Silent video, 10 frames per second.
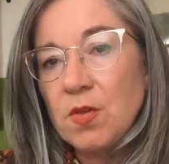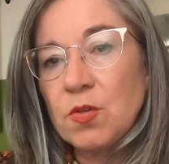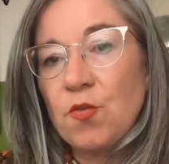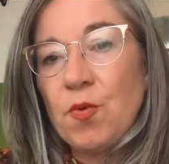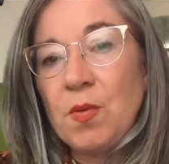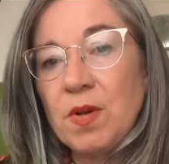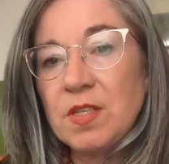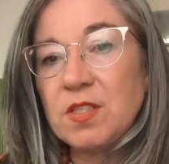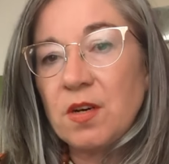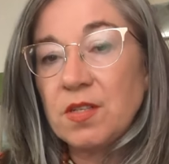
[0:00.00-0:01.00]
So if we want
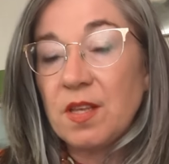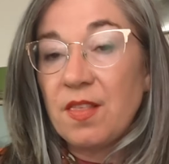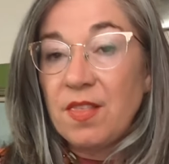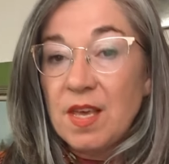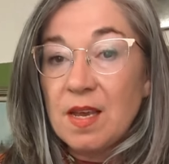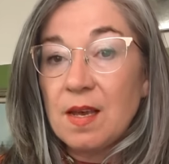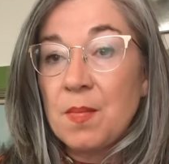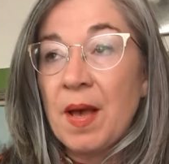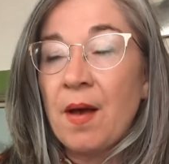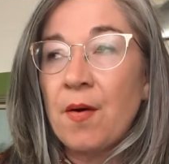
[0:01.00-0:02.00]
to start to think
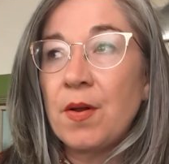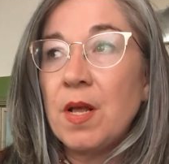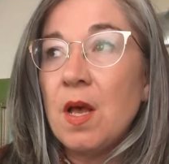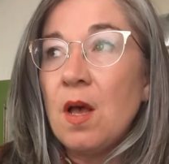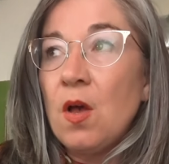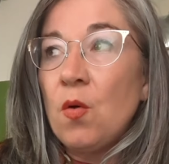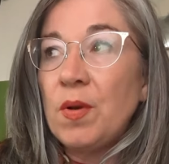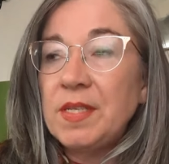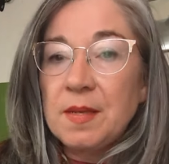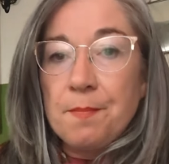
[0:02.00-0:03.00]
about
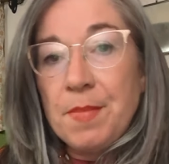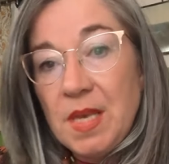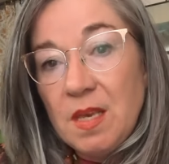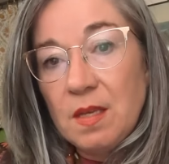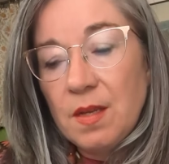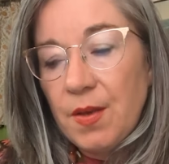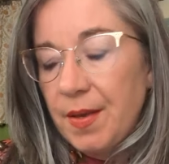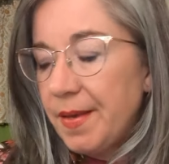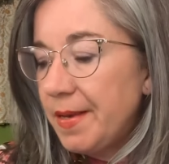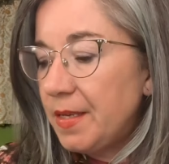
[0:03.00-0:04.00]
what does it mean
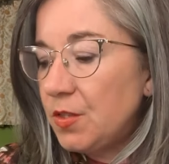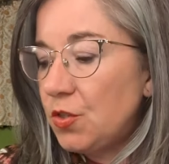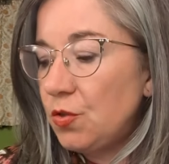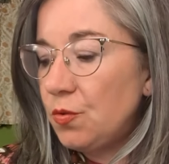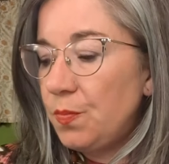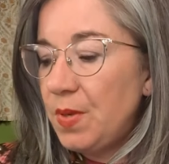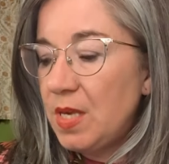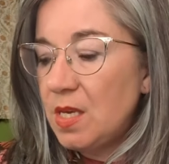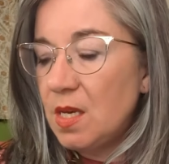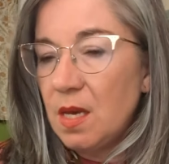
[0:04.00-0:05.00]
to
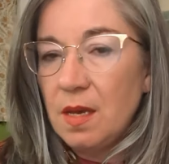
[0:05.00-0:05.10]
be